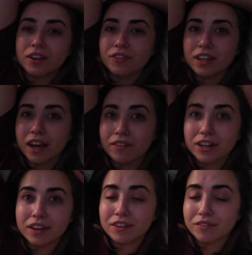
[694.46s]
I didn't really ever
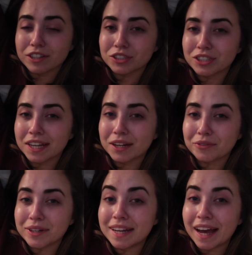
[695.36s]
give an official like
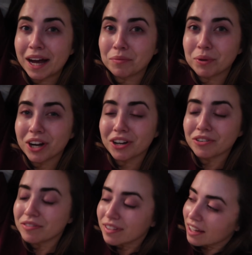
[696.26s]
recap
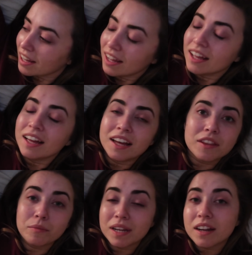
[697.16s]
of
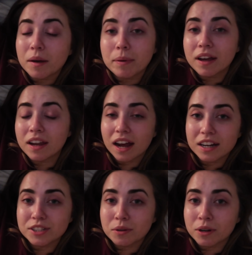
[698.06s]
the meetup, but
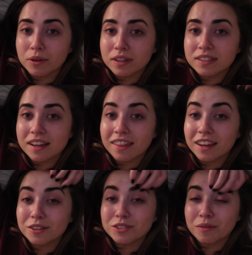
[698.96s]
I just want to quickly say
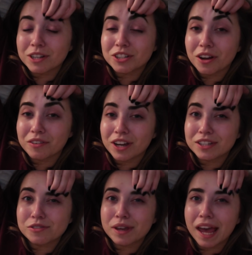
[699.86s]
thank you so much to all of you
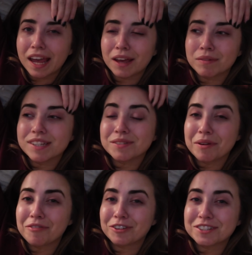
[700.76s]
guys who came. This is
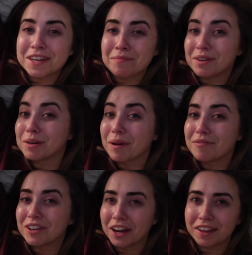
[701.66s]
my first like meetup
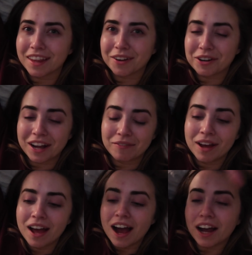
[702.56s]
I've done. Like when I'm,
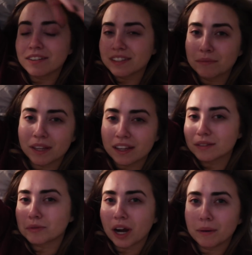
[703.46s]
I obviously meet like
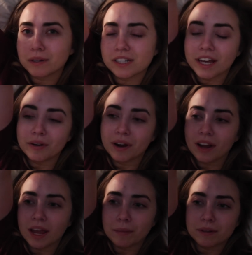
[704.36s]
subscribers like around
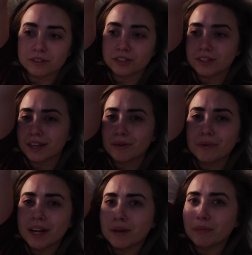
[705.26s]
campus or just in like
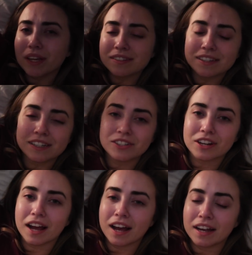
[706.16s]
random places or
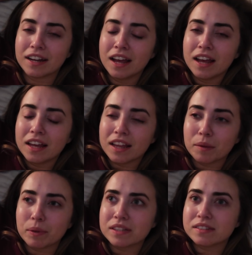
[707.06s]
at
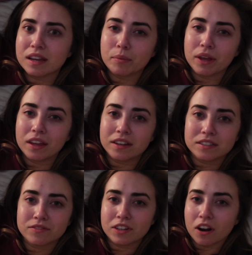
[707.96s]
like places like
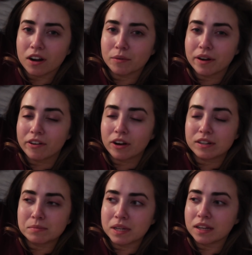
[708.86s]
playlists and VidCon or whatever. I
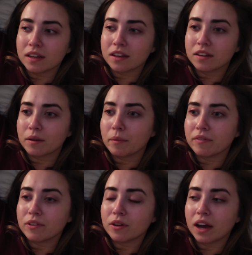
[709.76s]
always meet a good number of you